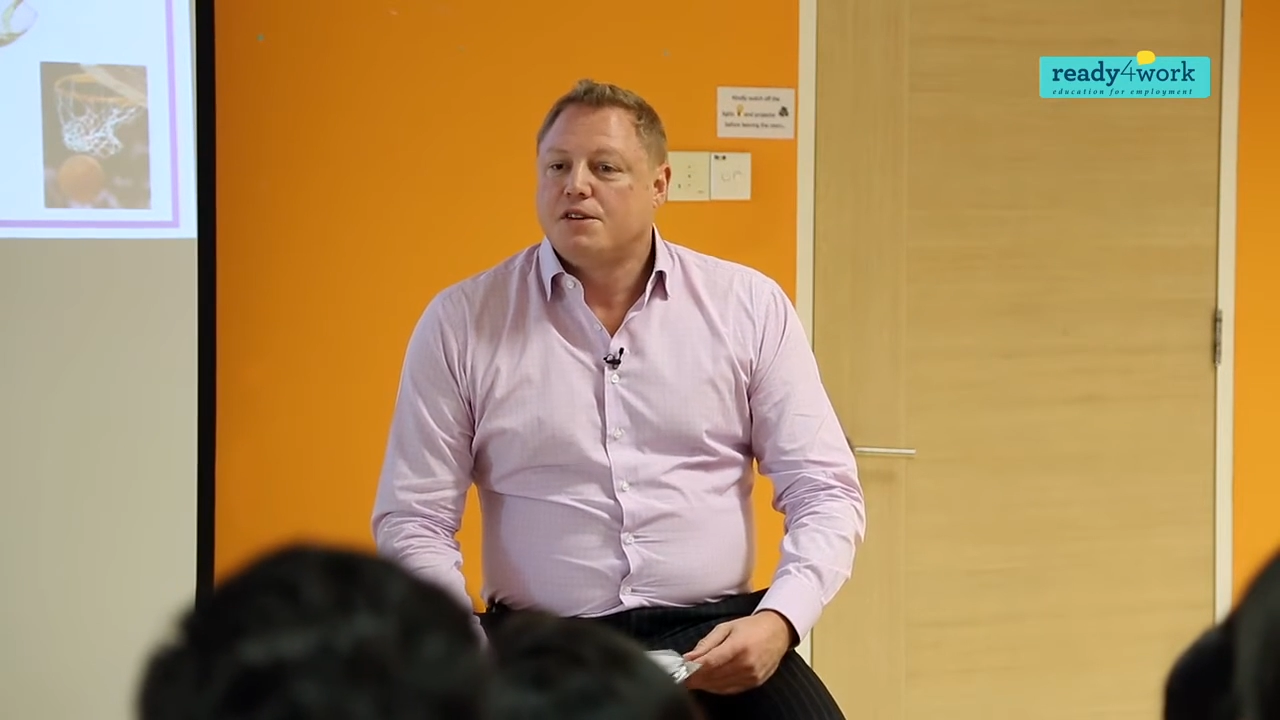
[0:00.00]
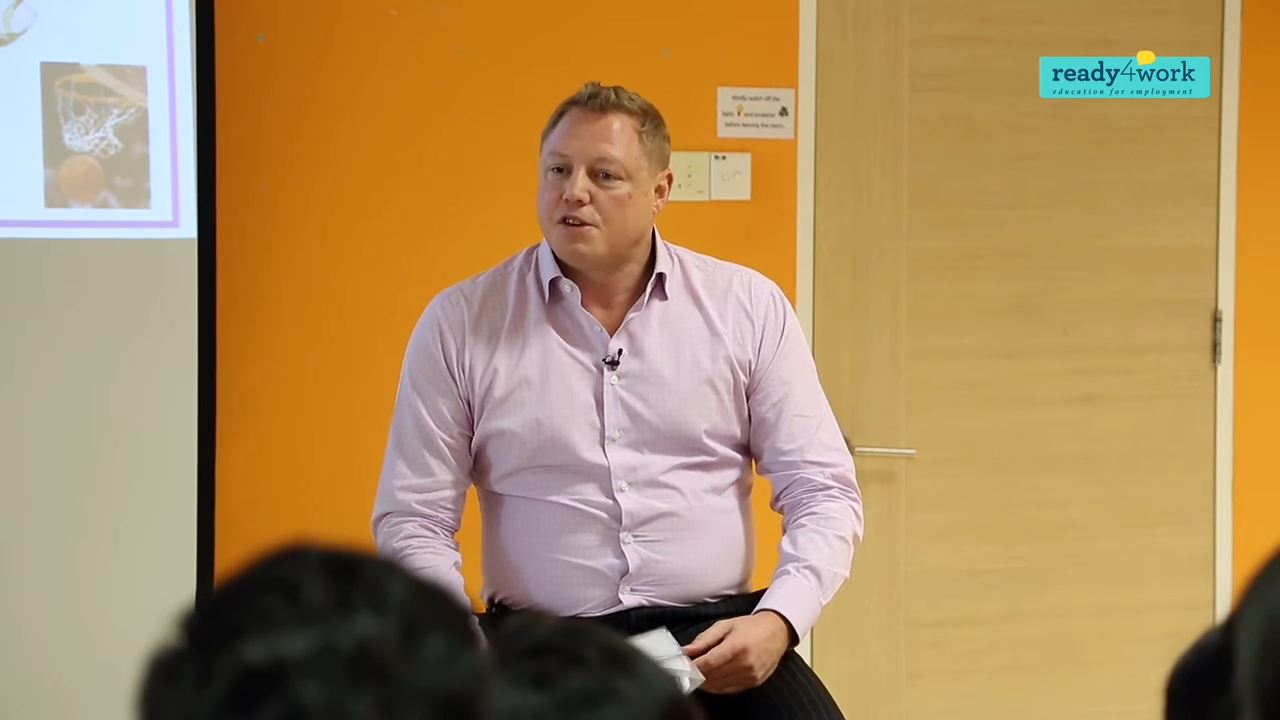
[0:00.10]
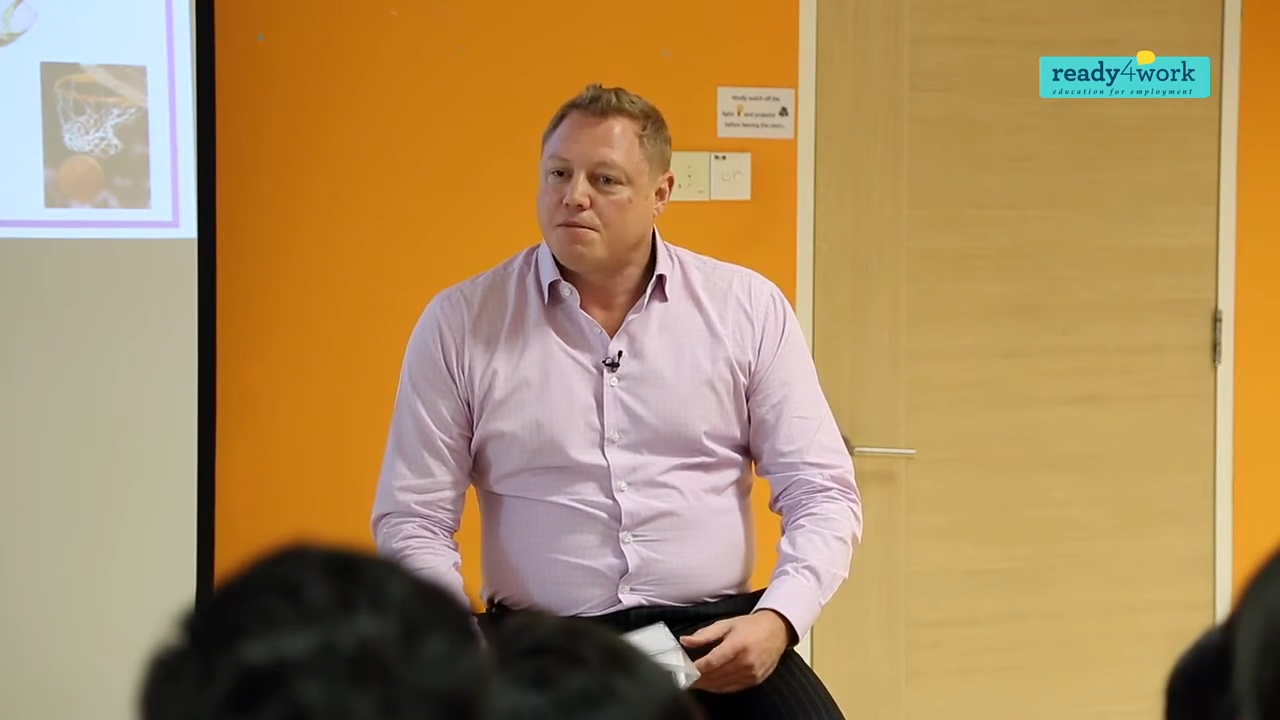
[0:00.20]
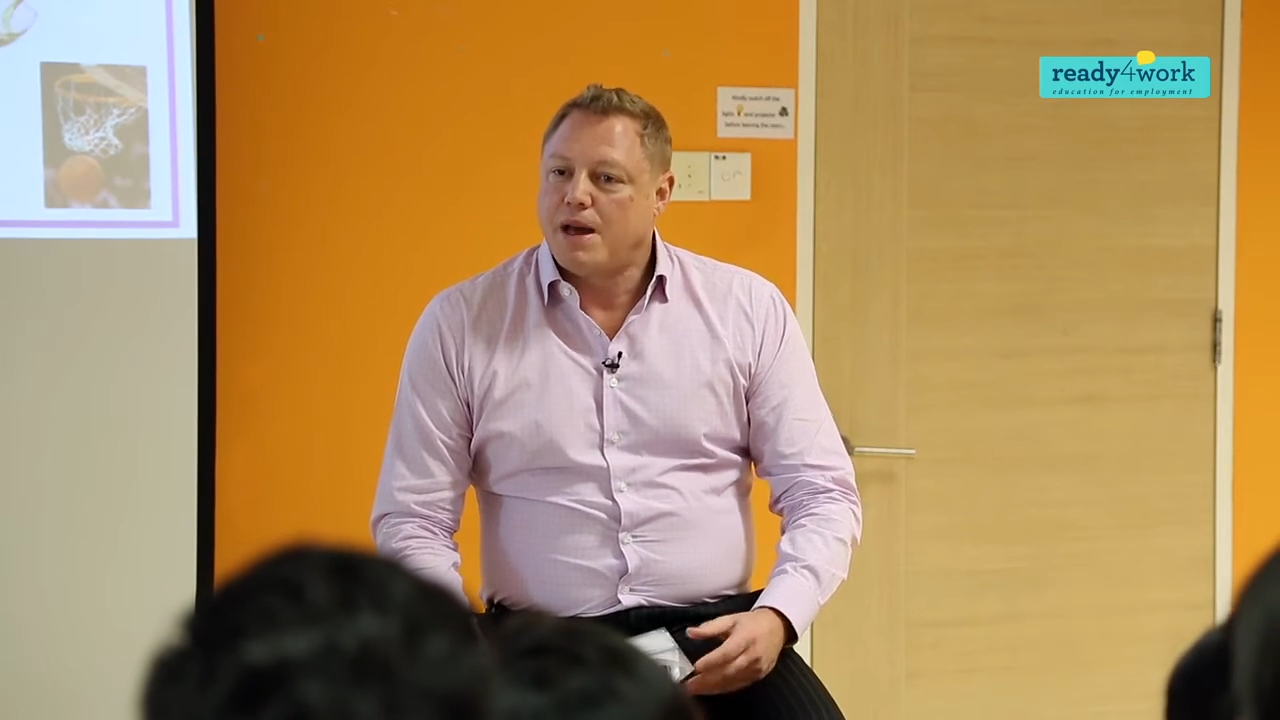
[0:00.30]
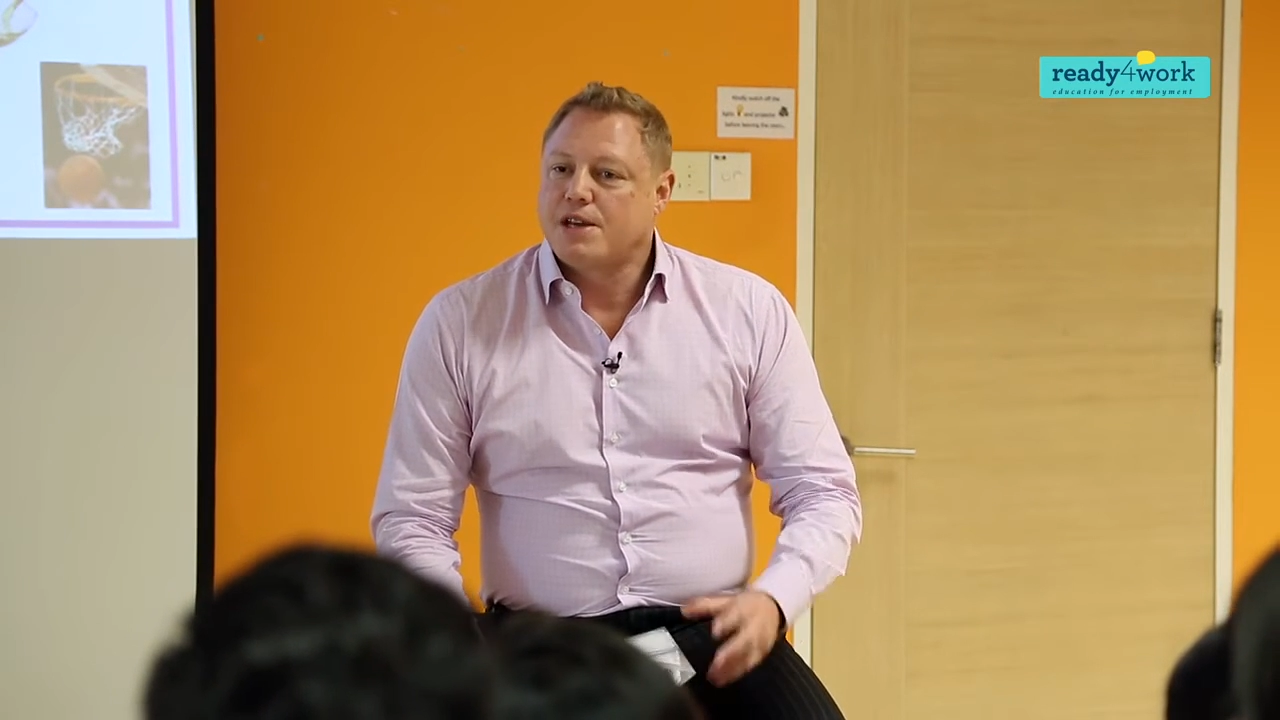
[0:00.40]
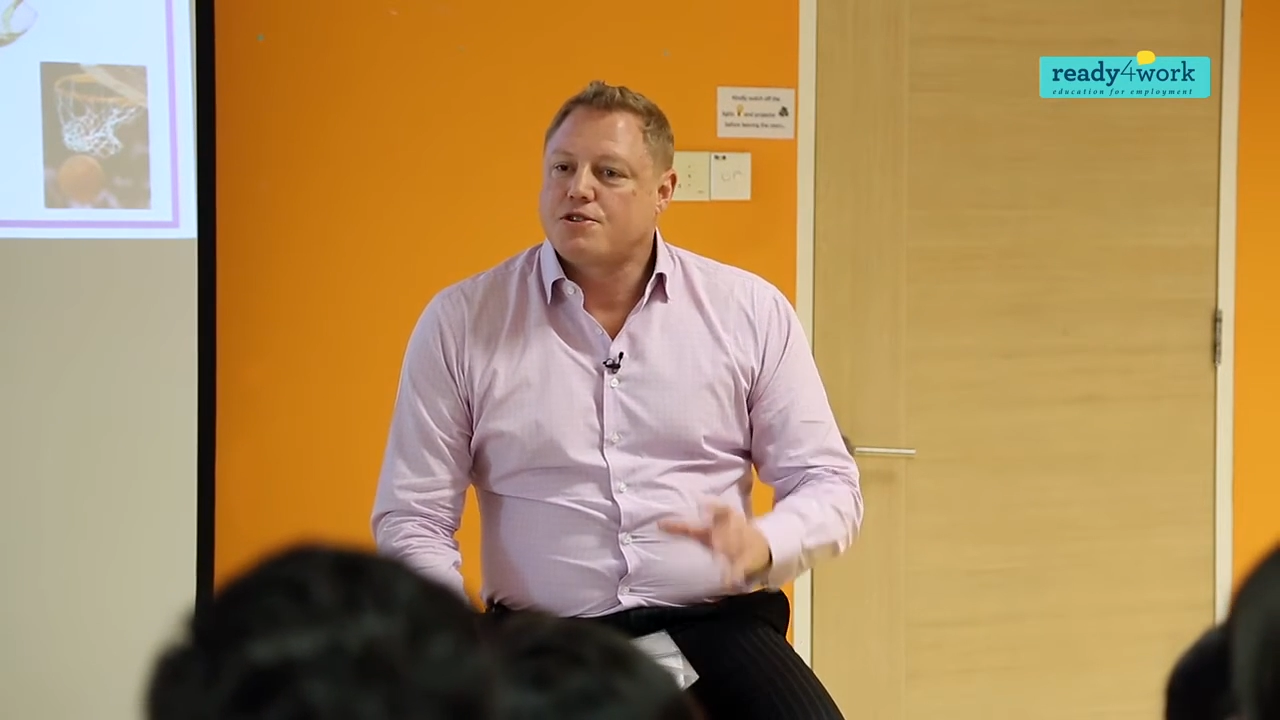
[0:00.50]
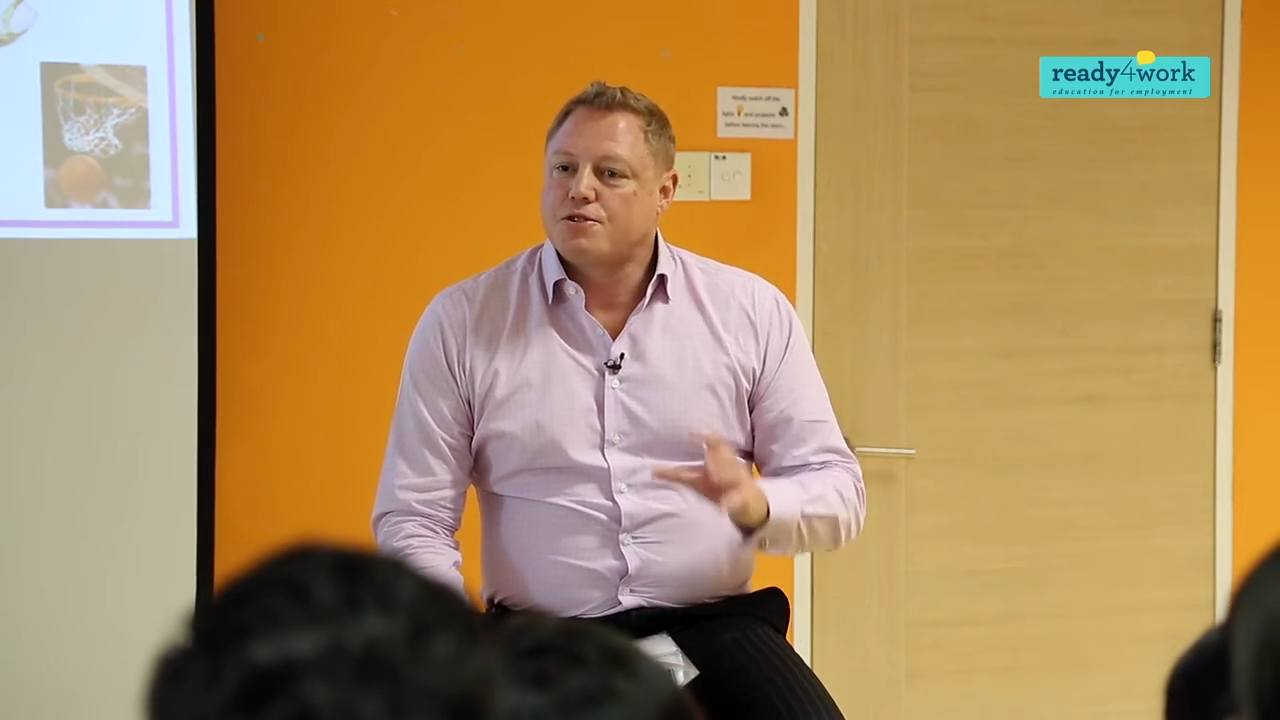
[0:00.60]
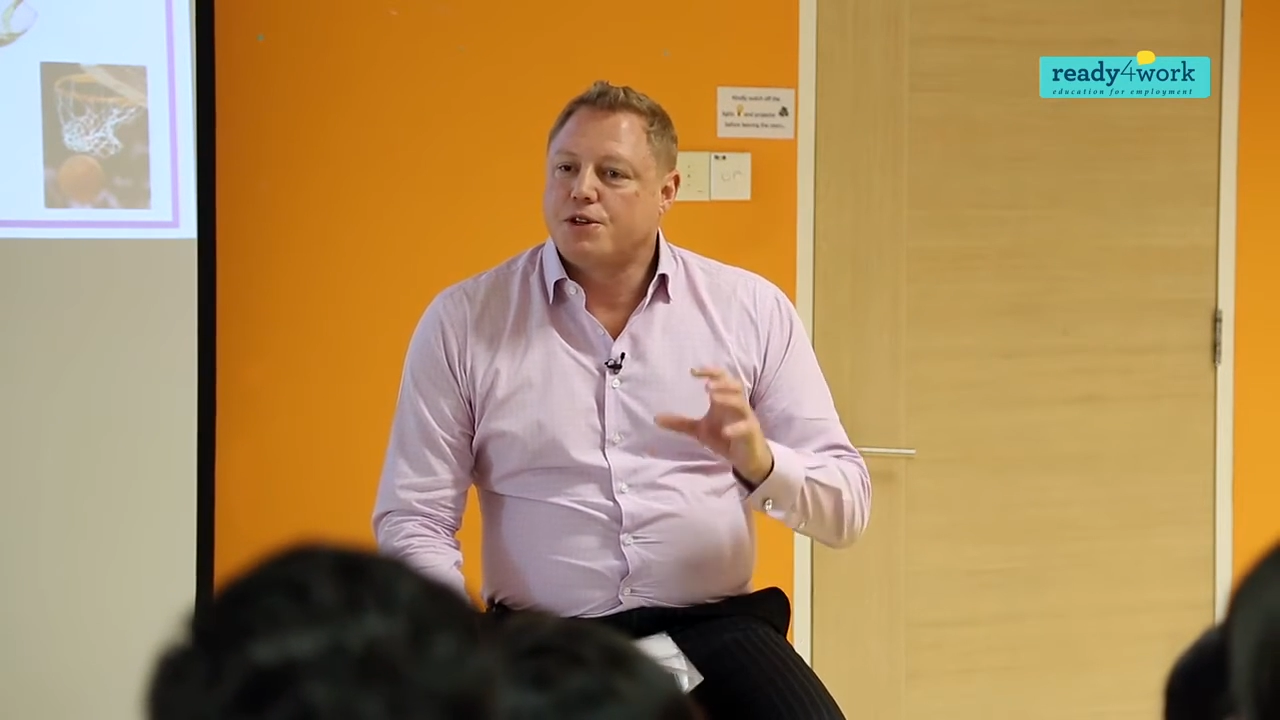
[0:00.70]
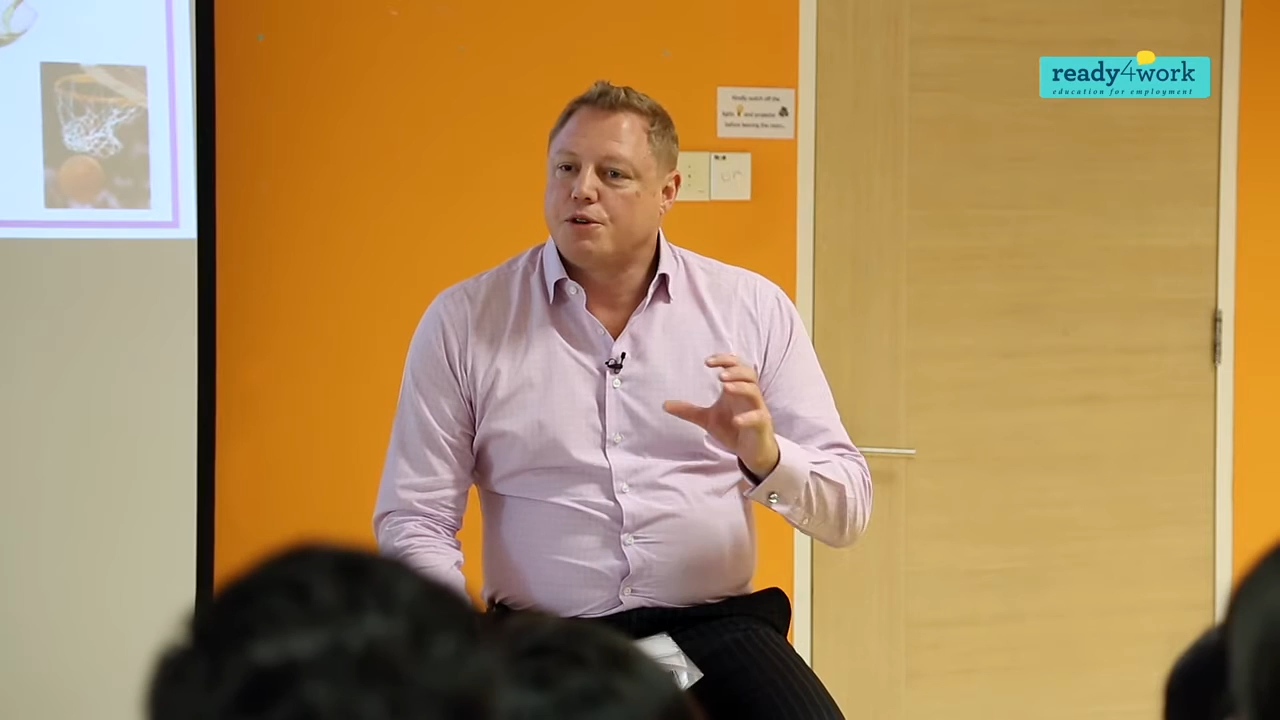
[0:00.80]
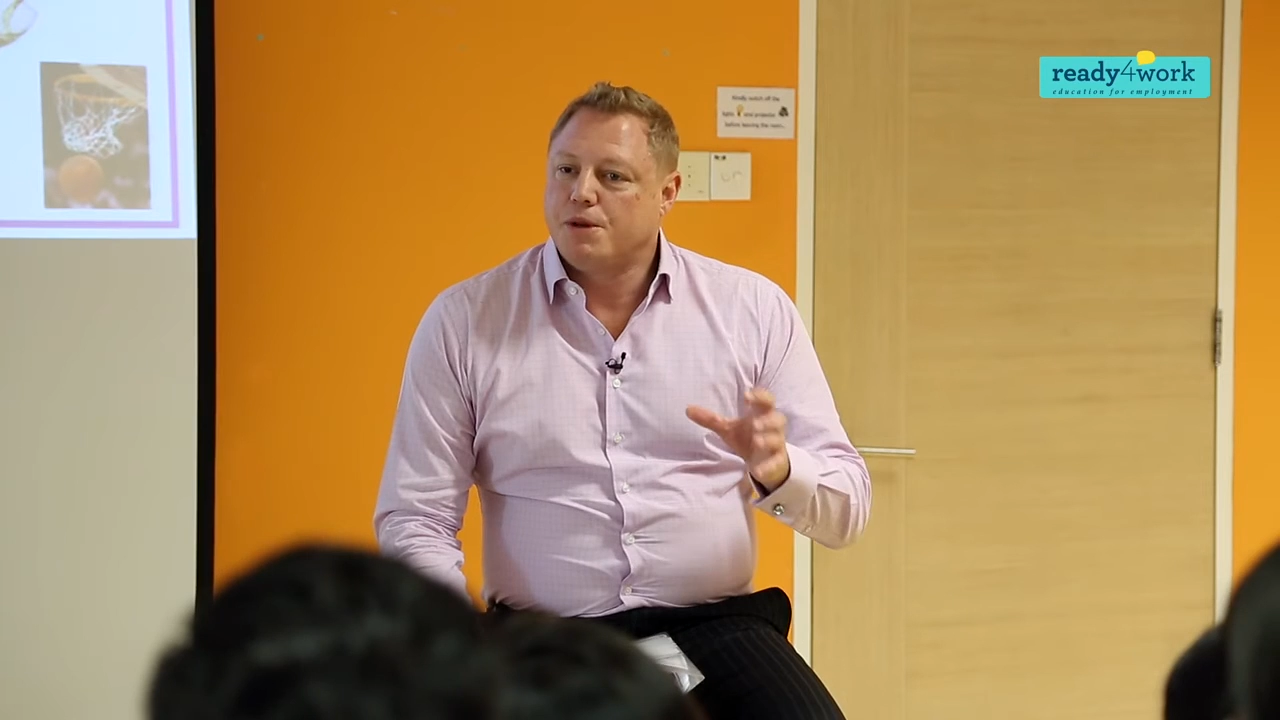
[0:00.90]
So make
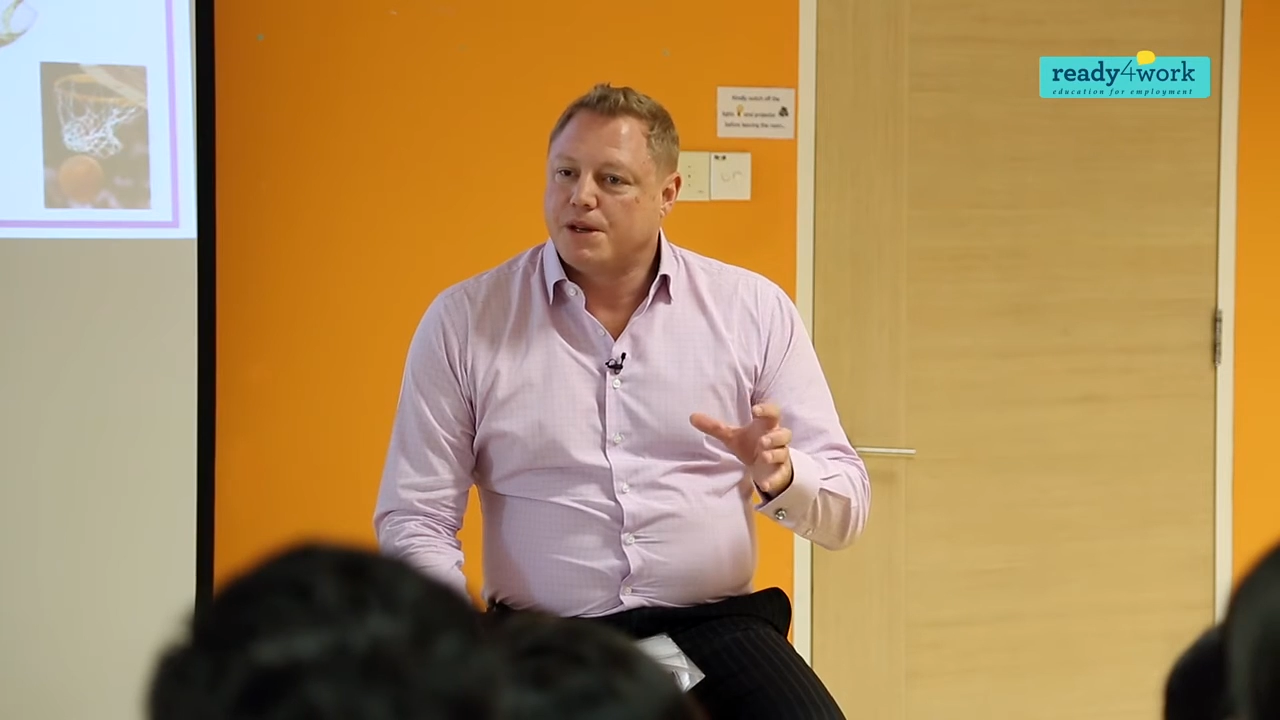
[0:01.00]
sure you're